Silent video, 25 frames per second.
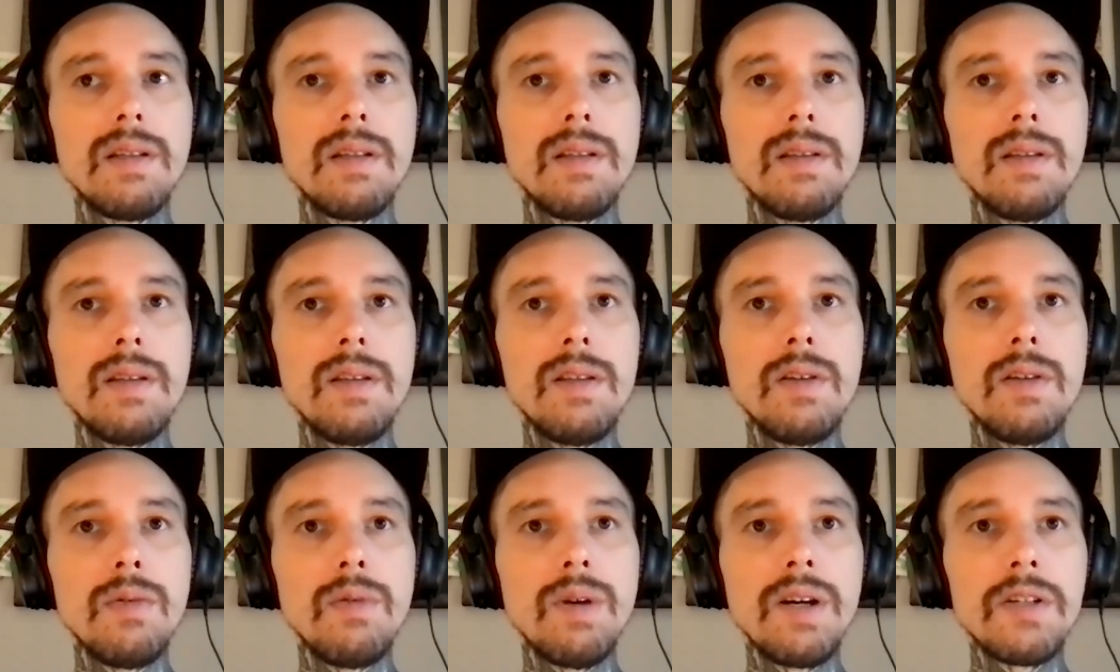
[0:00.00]
the
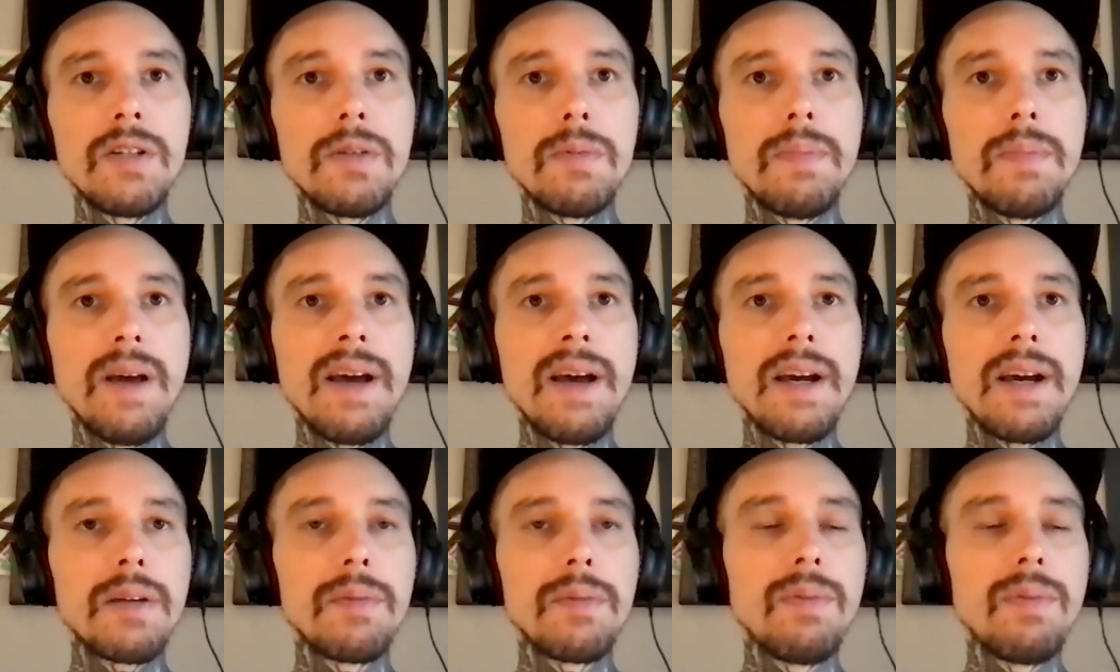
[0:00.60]
U.S.
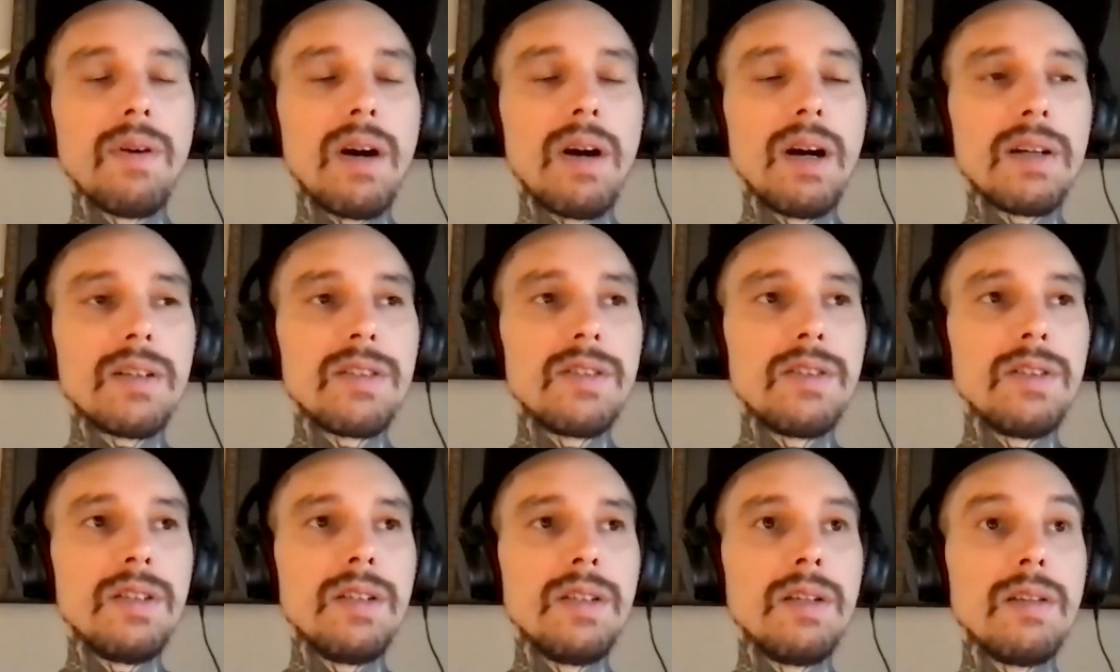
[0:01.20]
backed
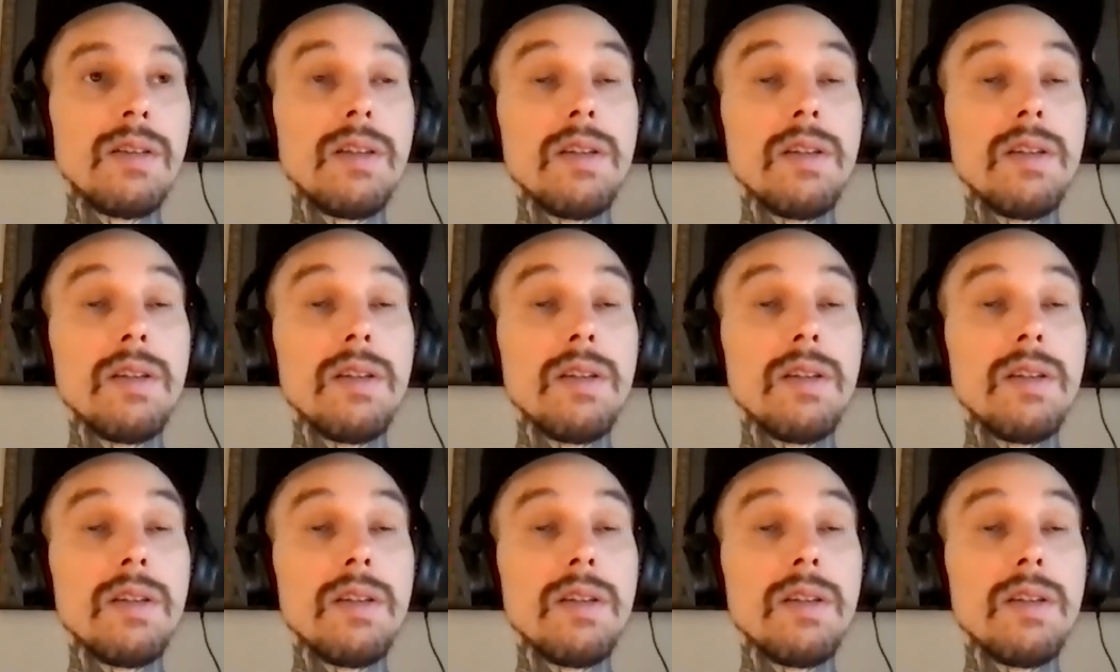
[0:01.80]
proxy,